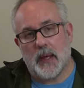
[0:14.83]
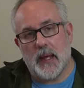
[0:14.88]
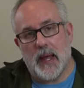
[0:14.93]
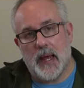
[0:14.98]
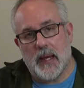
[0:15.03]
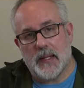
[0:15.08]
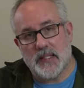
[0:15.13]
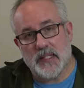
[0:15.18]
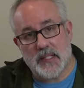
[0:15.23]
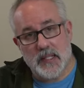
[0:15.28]

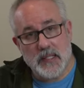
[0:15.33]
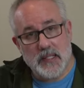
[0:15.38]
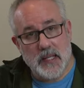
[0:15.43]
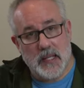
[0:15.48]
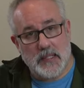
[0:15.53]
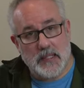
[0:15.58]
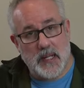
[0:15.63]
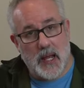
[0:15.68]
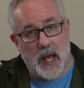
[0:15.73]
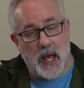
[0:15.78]
and since
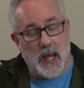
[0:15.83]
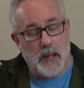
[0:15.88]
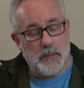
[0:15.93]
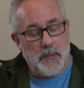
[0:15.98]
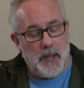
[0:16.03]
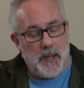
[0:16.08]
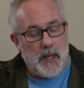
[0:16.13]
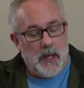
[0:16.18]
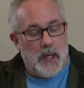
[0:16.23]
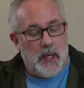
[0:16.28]
that time
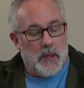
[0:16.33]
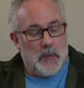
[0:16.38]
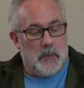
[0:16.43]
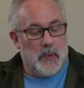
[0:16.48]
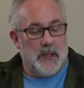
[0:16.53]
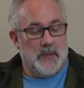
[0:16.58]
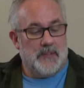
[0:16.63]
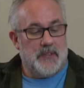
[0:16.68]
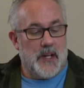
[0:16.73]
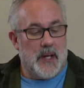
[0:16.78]

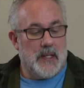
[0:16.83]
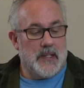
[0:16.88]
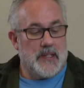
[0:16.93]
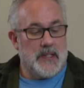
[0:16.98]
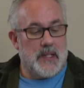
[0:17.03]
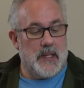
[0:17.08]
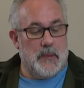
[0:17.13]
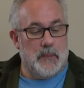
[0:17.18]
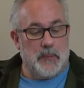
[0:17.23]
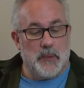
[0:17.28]
we've done
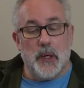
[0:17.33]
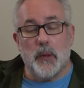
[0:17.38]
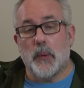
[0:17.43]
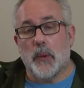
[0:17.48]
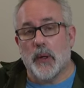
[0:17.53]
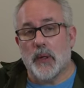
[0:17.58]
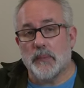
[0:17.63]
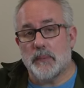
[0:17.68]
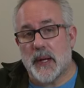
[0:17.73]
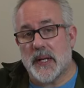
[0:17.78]
some
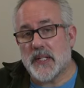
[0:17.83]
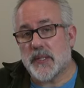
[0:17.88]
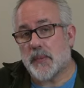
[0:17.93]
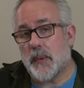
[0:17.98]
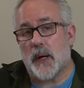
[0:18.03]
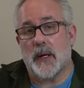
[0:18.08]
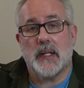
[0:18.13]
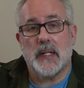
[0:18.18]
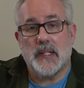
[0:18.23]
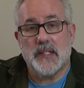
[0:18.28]
real-world
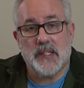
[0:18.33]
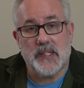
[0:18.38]
benchmarking,